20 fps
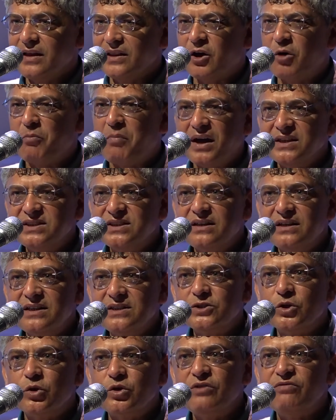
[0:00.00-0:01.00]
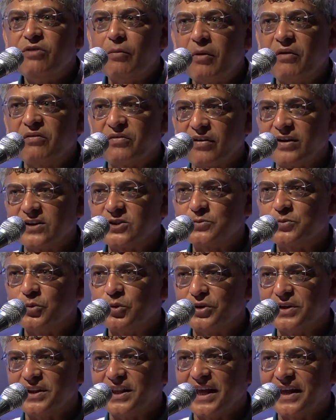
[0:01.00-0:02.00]
Now, bicycle is the only form of
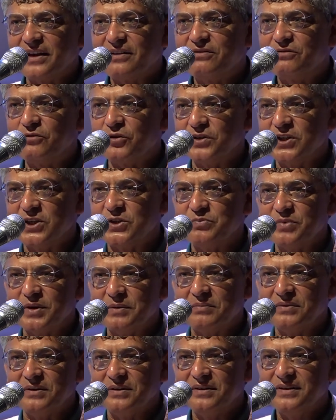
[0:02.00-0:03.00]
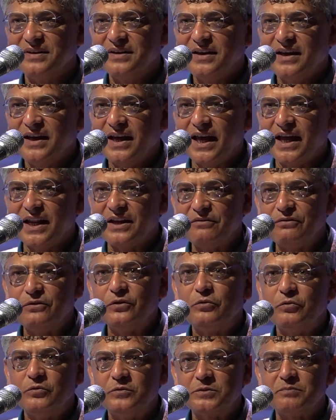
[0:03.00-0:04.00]
transport there for these people. And if
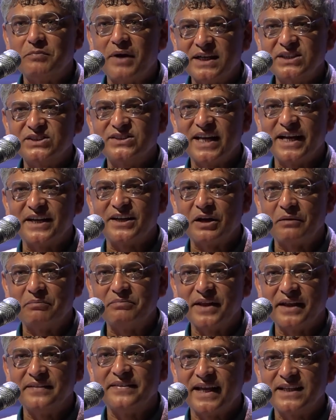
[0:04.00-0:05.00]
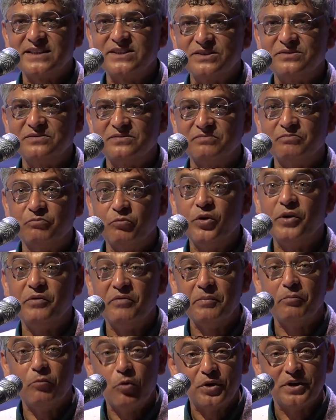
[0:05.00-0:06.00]
you smash that up, then that's would
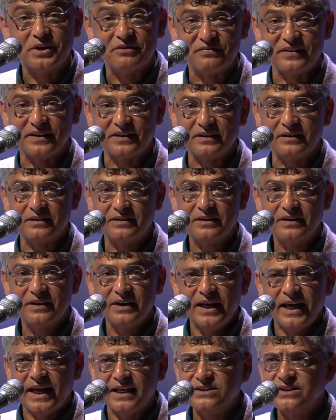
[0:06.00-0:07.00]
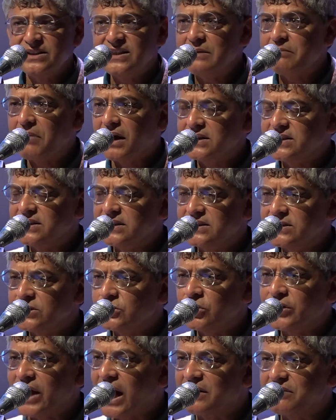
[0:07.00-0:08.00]
be more difficult. Incidentally, bicycles
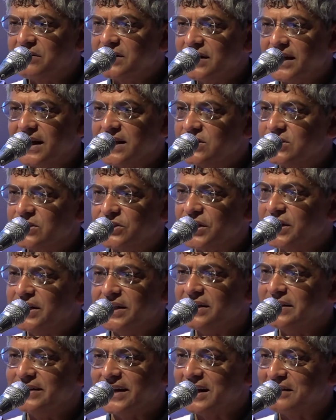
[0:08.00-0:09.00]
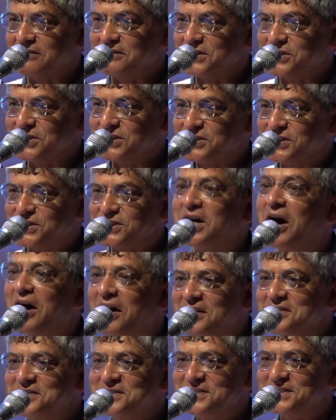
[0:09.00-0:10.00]
are not advertised on Indian television. It's
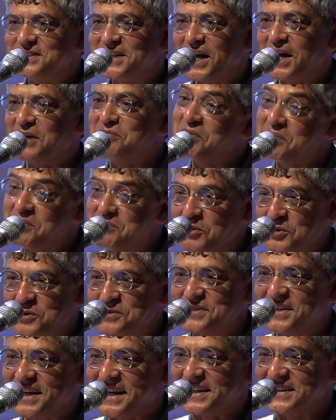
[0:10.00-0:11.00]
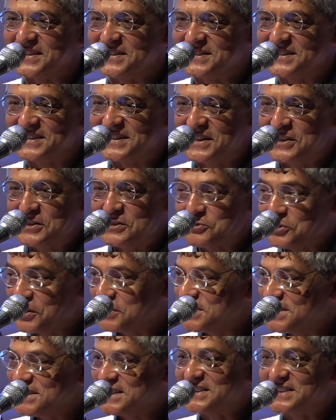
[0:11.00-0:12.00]
cars and maybe motorcycles.
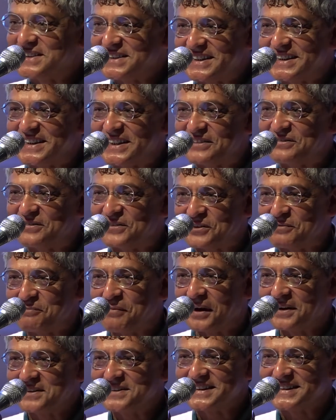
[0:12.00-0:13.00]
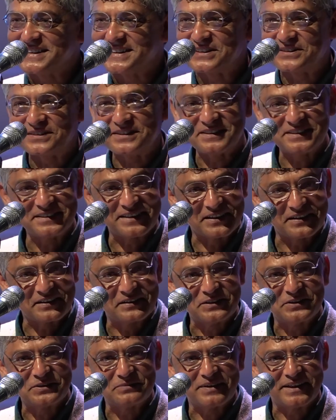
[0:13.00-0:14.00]
I see the city here full of bicycles. It just
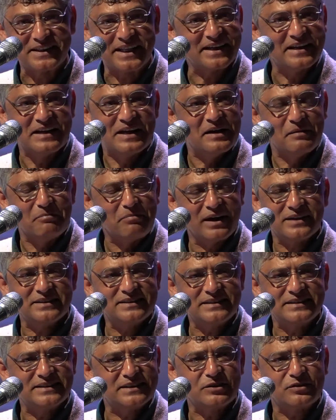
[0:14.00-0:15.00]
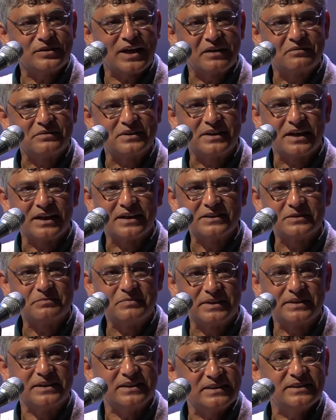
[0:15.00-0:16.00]
occurred to me that bicycles are not advertised,
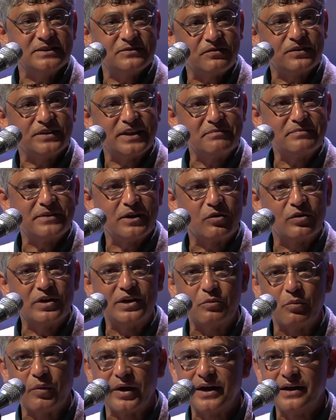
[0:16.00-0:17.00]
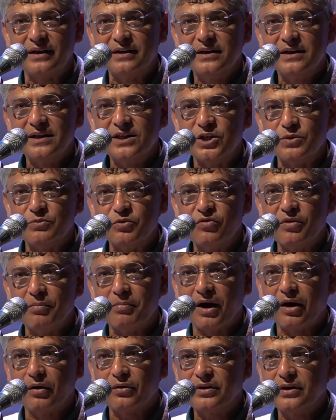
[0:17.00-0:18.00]
but this is for them the only way to
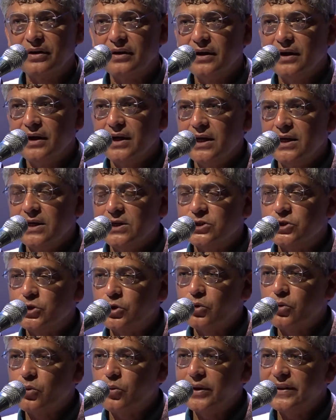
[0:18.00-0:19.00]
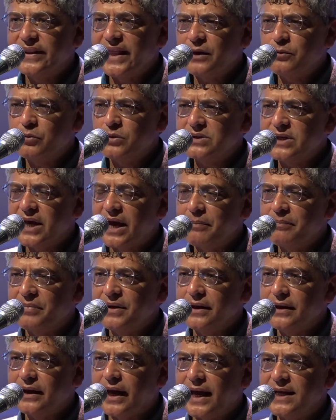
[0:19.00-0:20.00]
move about. So when that was
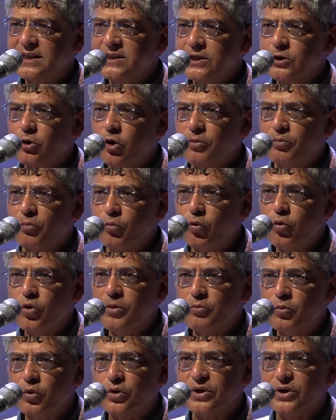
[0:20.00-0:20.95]
happening, as he got more and